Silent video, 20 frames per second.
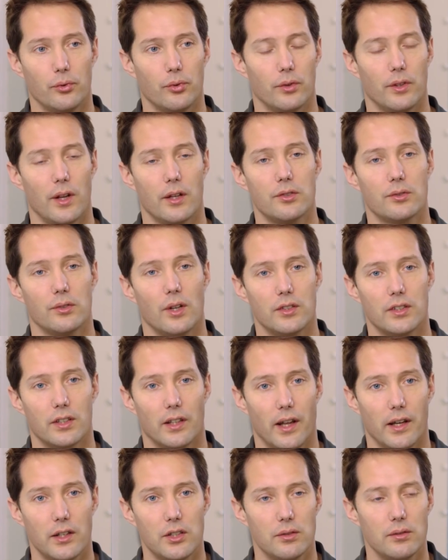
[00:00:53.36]
to a national
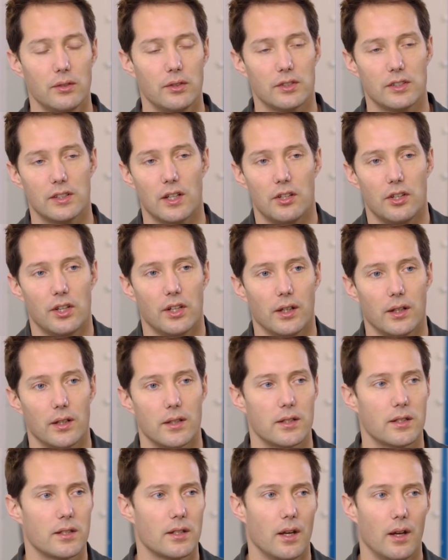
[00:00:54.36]
selection because they think
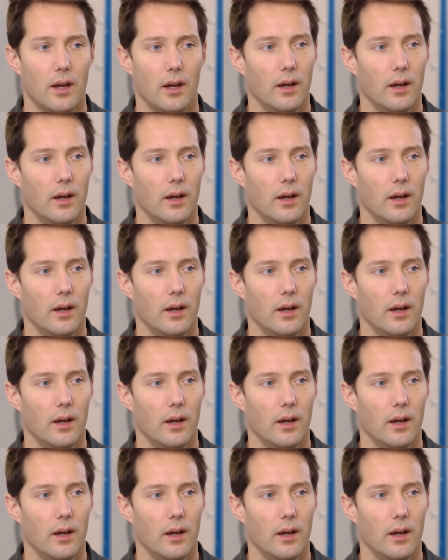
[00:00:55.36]
it's